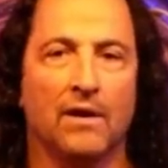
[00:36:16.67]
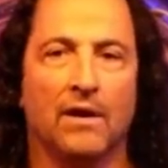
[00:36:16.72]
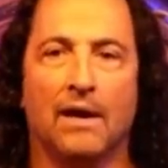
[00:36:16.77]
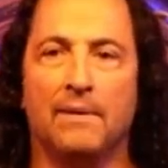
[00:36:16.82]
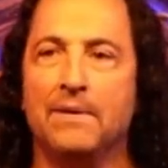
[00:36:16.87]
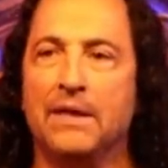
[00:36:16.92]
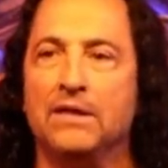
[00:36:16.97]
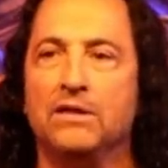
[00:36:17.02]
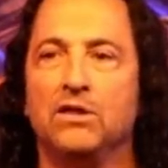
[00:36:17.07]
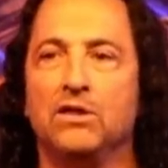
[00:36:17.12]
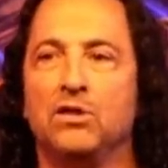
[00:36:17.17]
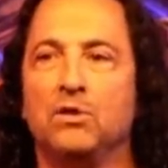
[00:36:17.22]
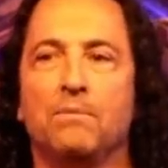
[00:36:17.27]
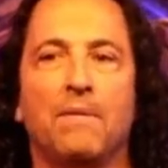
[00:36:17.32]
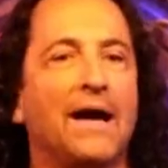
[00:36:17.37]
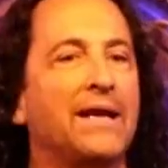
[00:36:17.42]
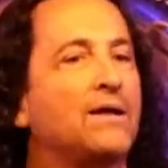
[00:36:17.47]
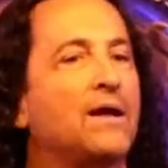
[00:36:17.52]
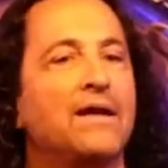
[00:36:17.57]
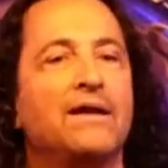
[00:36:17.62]
I mean, you
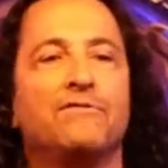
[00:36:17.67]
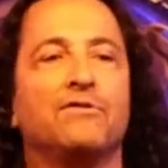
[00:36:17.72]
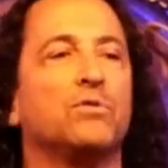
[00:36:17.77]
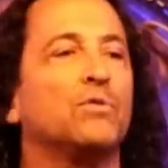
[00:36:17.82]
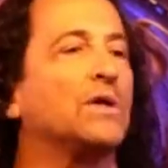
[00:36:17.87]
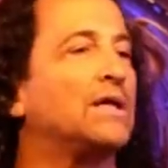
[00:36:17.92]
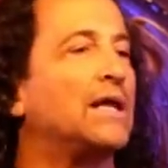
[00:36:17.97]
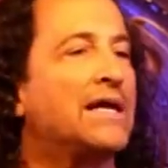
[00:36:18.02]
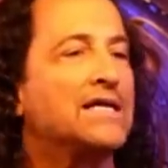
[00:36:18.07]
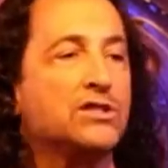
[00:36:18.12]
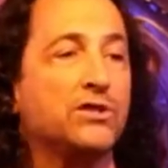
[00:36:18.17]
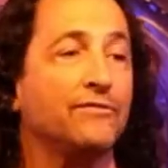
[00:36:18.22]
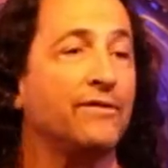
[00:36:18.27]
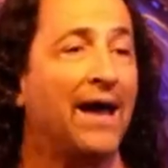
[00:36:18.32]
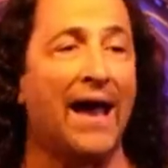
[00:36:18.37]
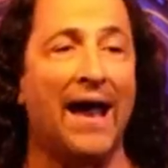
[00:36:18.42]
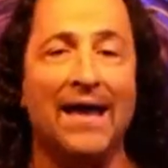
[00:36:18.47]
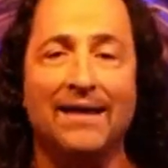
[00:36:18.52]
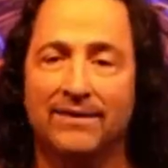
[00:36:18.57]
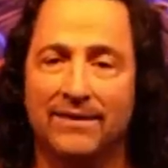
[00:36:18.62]
might not even realize you've
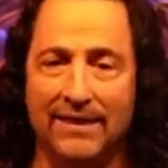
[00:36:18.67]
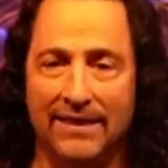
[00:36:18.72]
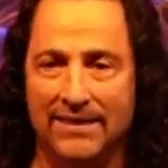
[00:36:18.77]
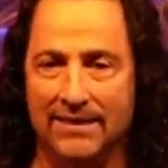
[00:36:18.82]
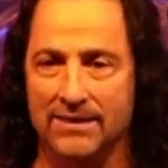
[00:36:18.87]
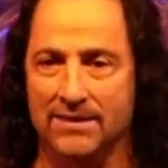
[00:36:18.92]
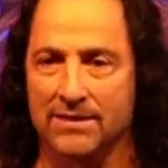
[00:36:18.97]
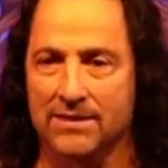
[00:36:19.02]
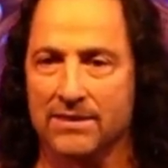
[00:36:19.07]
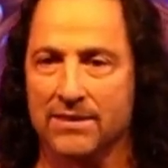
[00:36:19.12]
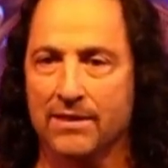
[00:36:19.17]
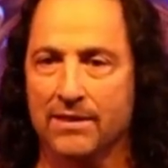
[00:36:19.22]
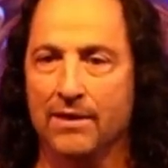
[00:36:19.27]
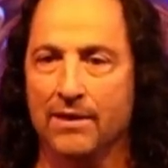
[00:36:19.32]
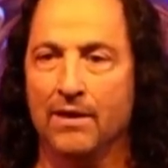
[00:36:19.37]
had these.